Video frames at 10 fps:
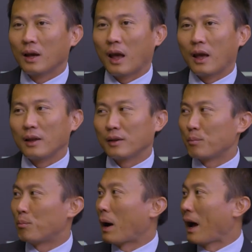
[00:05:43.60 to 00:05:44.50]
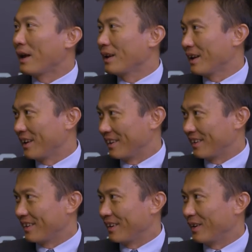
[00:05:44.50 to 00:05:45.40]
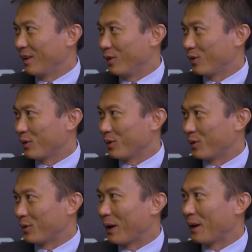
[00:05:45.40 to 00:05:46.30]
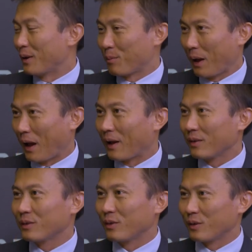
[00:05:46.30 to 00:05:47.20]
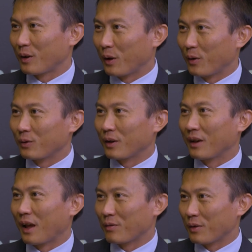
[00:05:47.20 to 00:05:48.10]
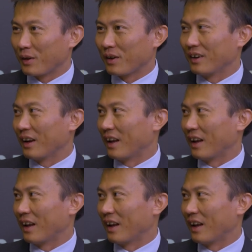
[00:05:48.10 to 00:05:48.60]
And the mining issue, right, in the past disclosed in Africa